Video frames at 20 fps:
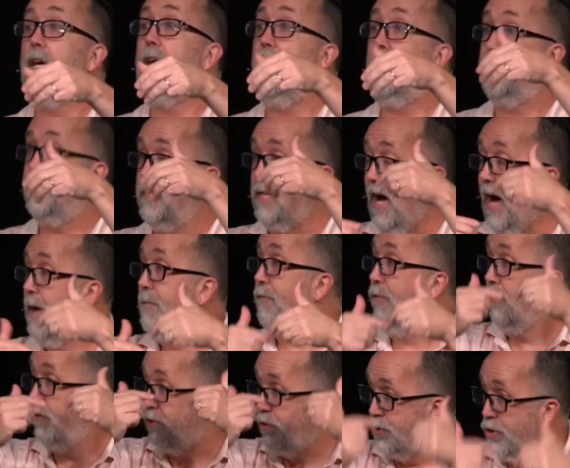It's time for
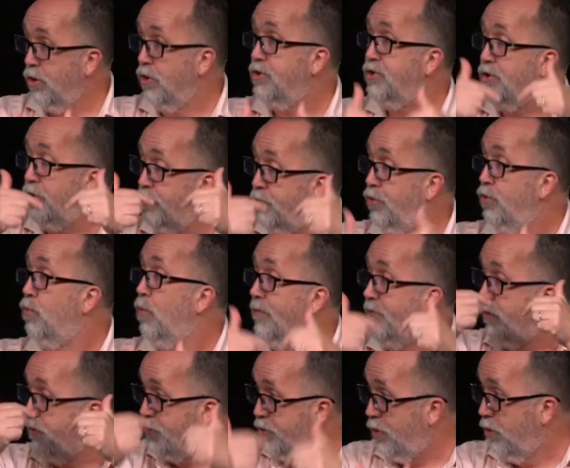the church to do what
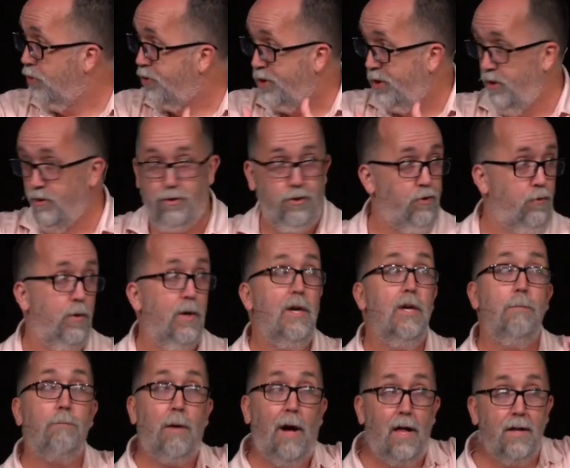the church can do.
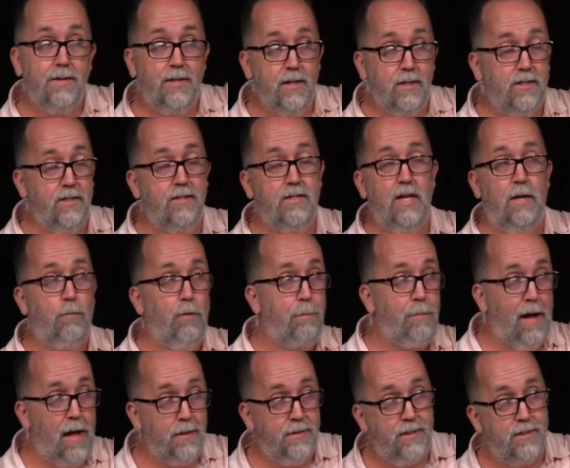Politics has done what
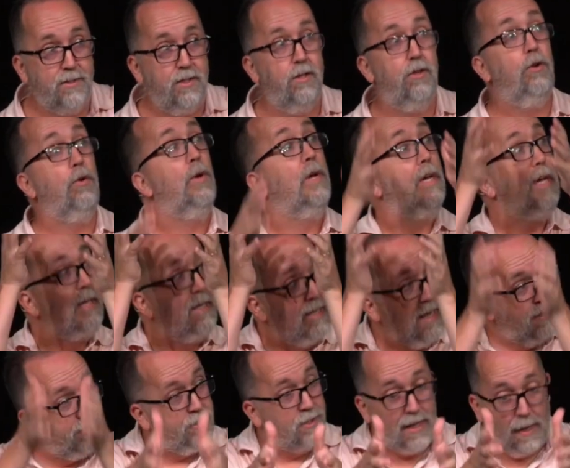politics can do.
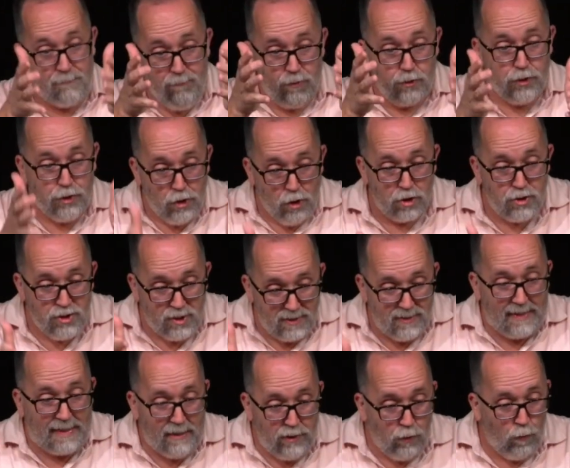Now it's time for the church to
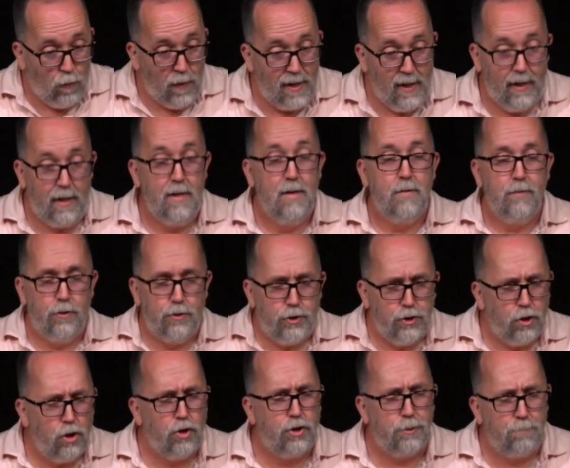lead the way. The
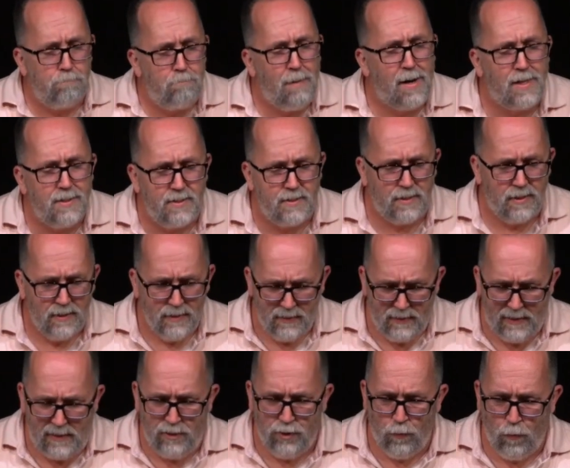church must
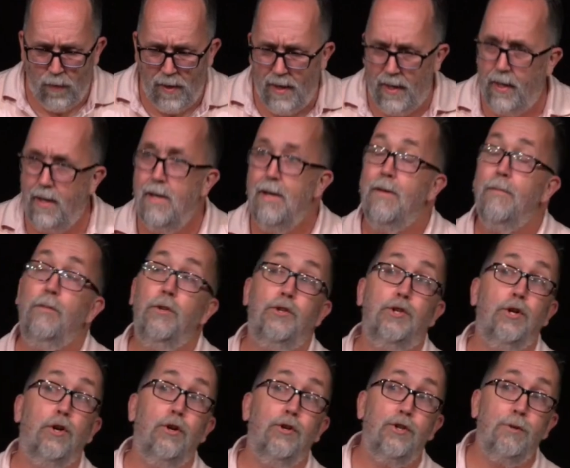lead the way, the
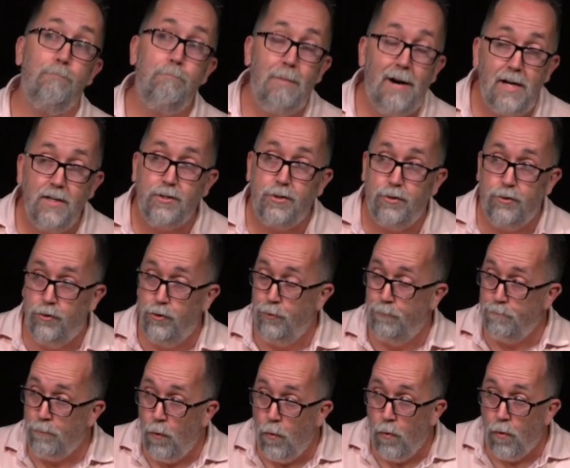church must do
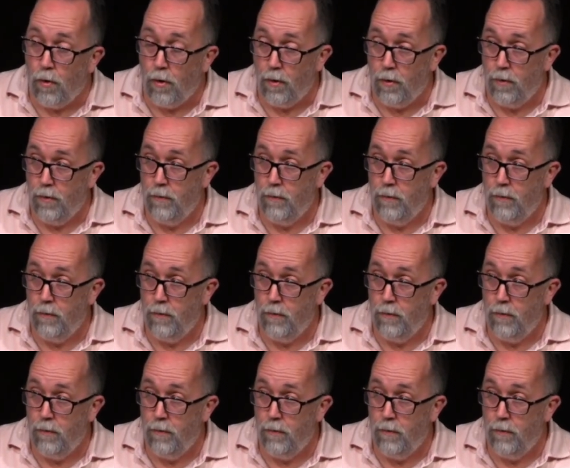more.